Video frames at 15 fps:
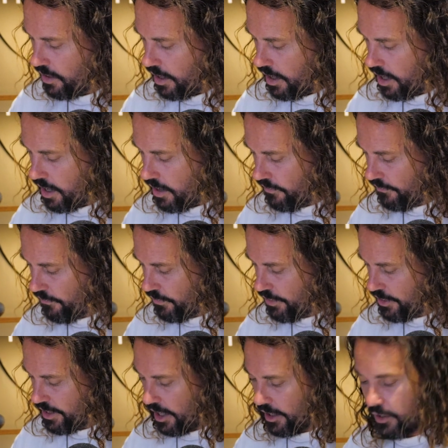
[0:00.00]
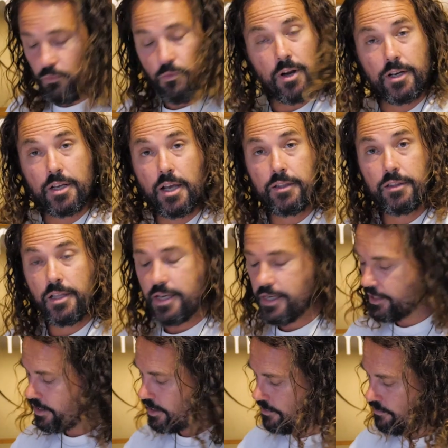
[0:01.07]
For the younger running
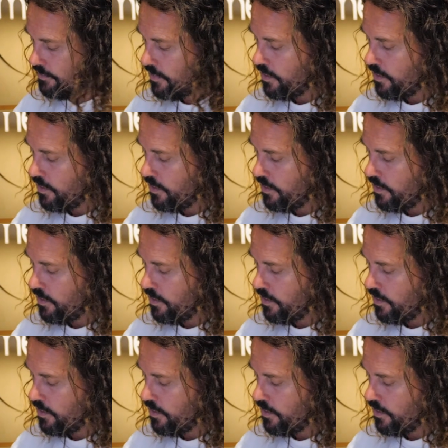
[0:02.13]
athletes,